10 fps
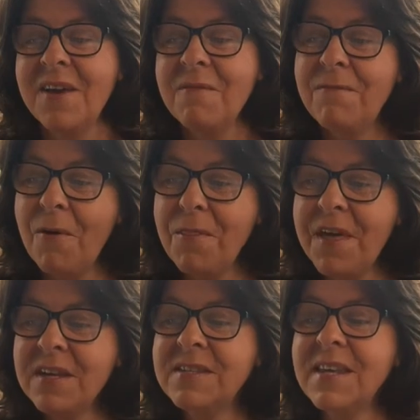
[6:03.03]
For
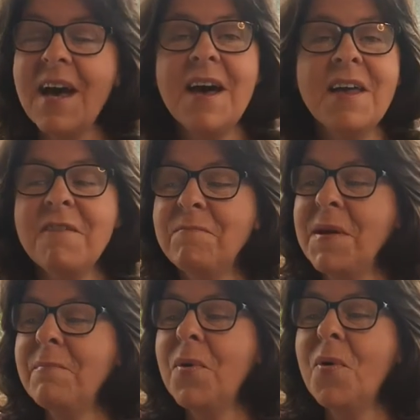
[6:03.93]
this I have
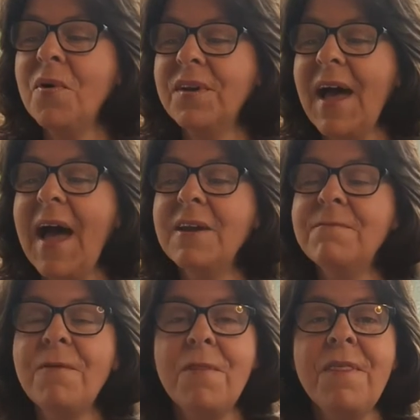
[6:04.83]
been born, and
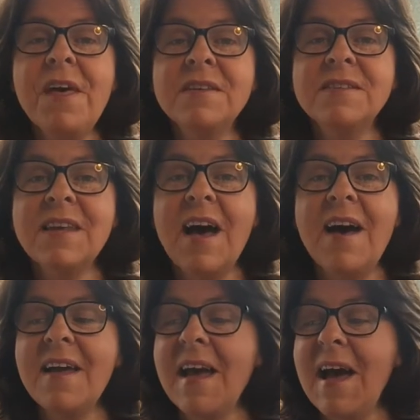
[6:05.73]
for this
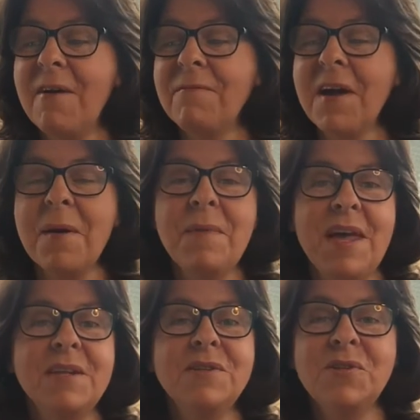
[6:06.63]
I have come
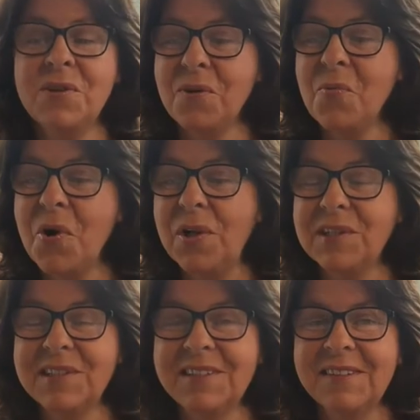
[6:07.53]
into the
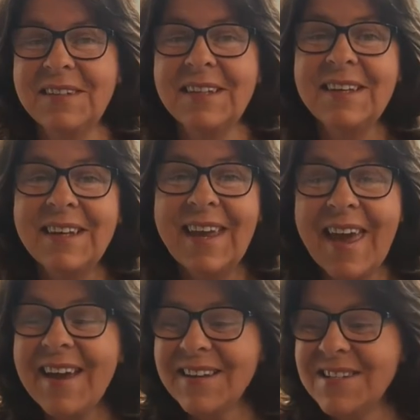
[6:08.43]
world."
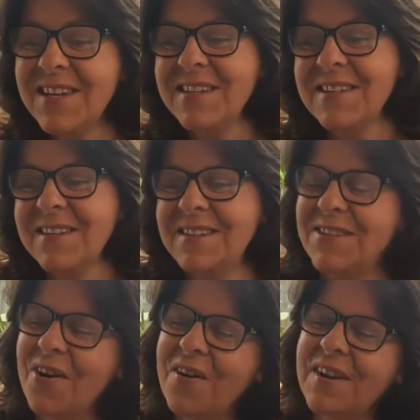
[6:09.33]
King Jesus.
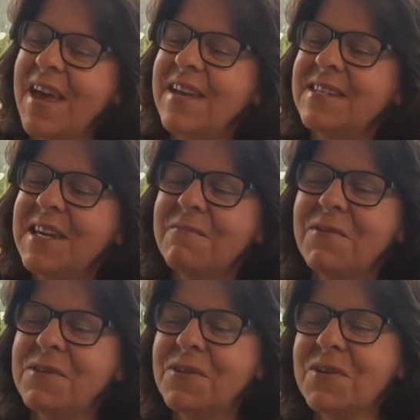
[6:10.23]
John 18
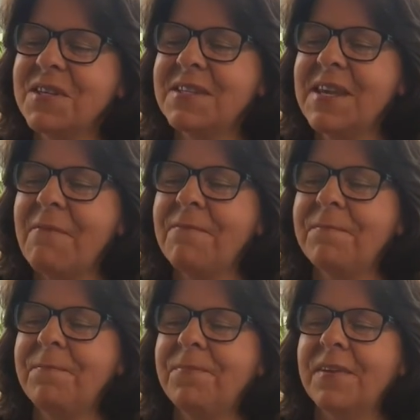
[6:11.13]
verse
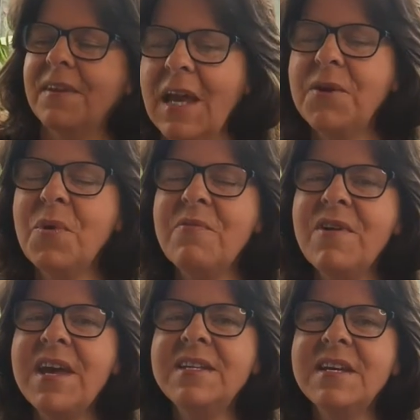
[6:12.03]
37. And we
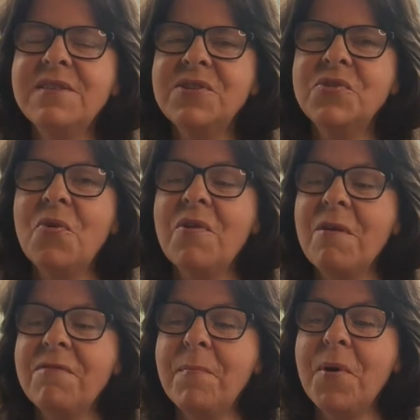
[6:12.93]
read in the story
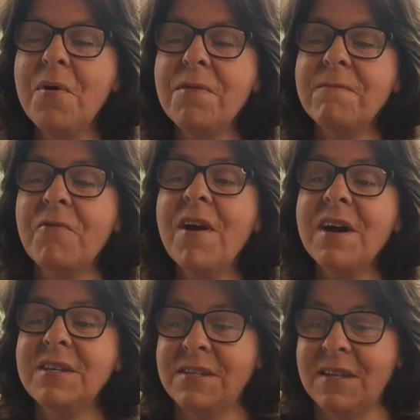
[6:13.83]
of the birth of
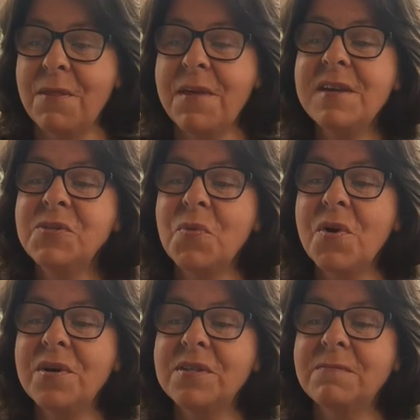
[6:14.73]
Christ these
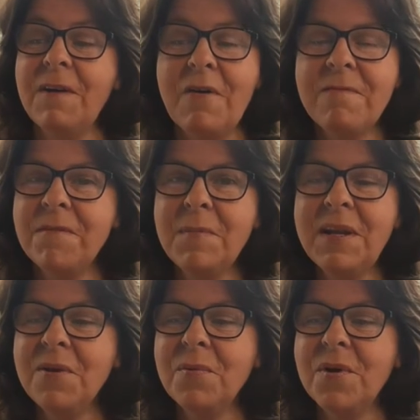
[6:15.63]
words, very
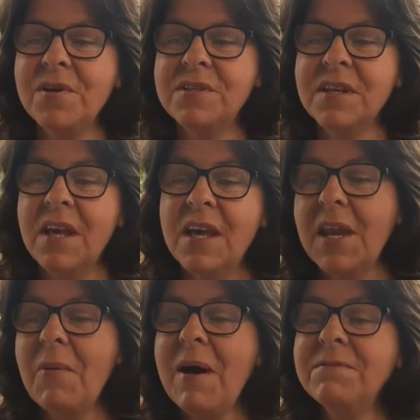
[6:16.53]
familiar words.
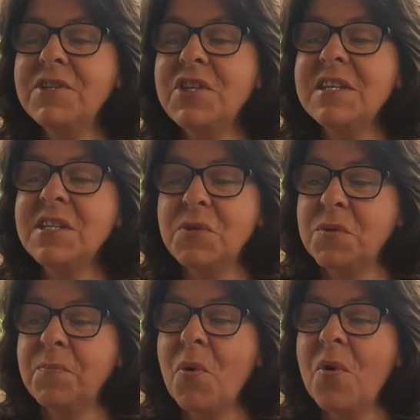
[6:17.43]
Now after Jesus
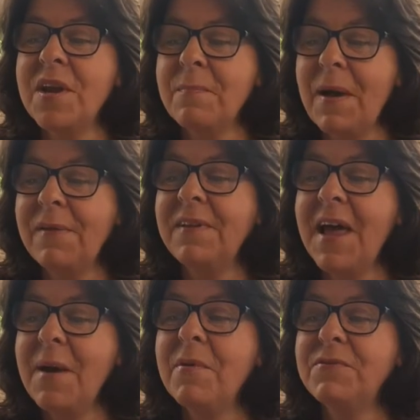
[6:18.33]
was born in
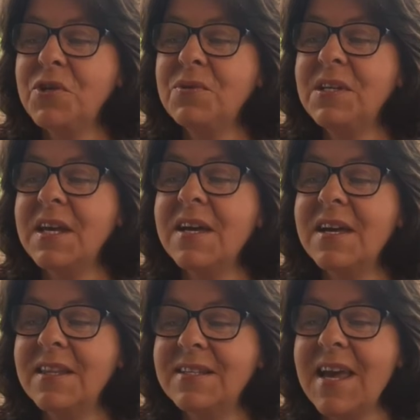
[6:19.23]
Bethlehem of Judea
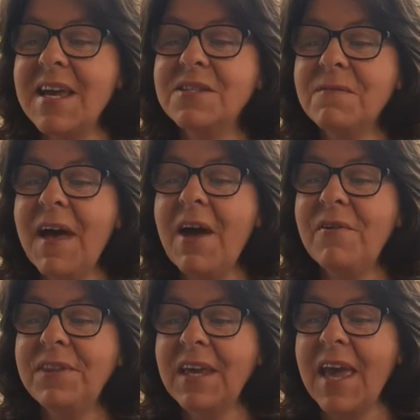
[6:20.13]
in the days of
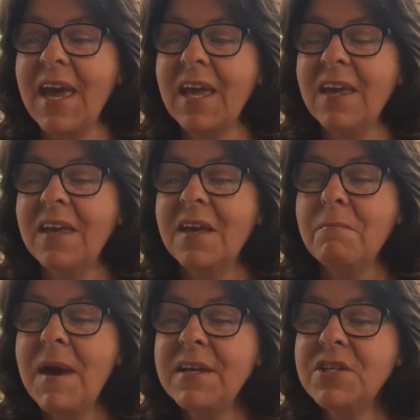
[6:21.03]
Herod the king,
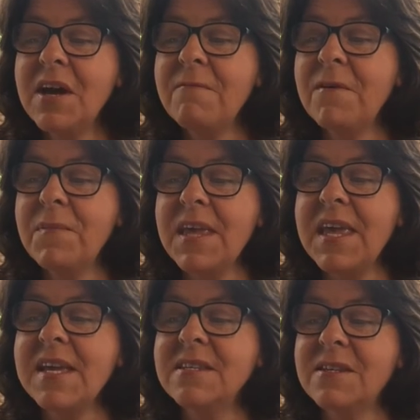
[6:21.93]
Magi from the
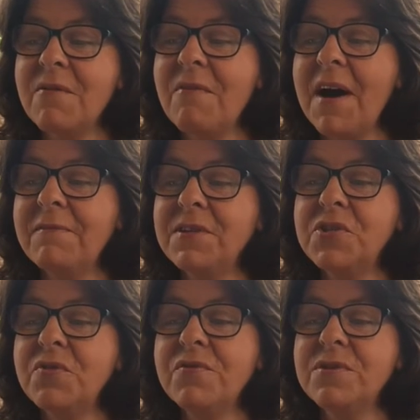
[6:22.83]
east arrived in
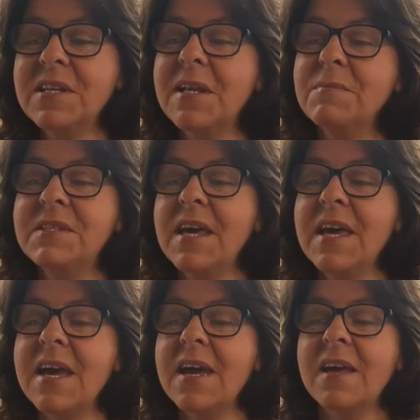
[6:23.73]
Jerusalem,
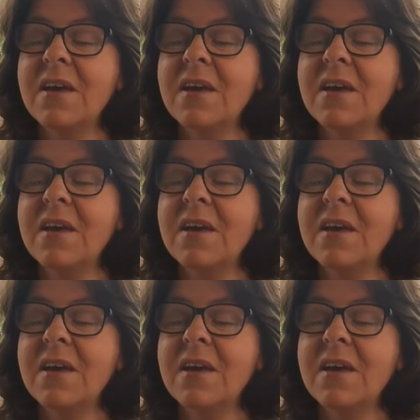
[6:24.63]
saying,